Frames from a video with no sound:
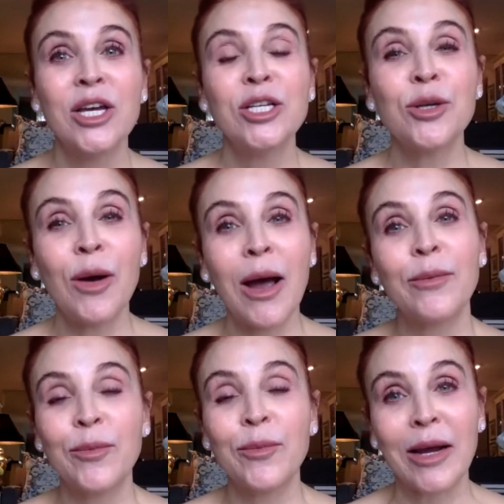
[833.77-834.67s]
So I
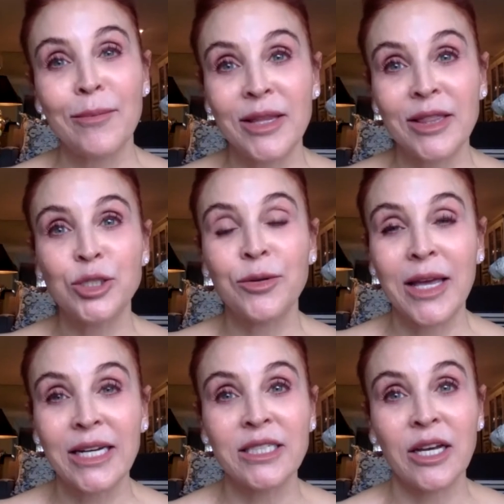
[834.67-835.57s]
would recommend that you get
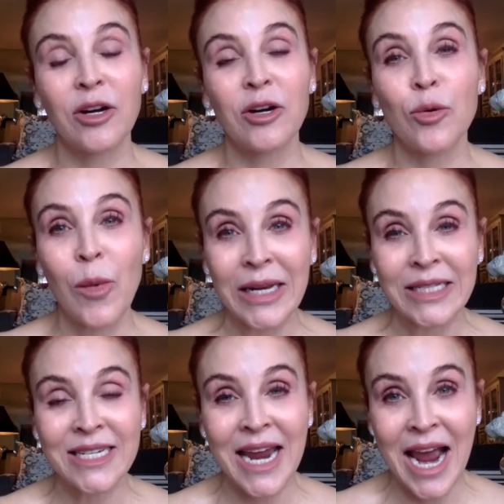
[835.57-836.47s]
it done on a
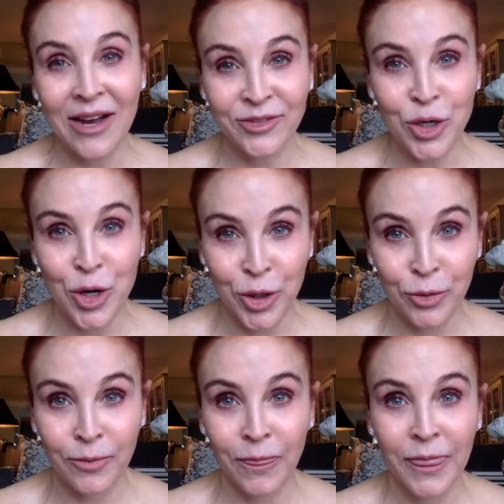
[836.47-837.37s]
Wednesday afternoon.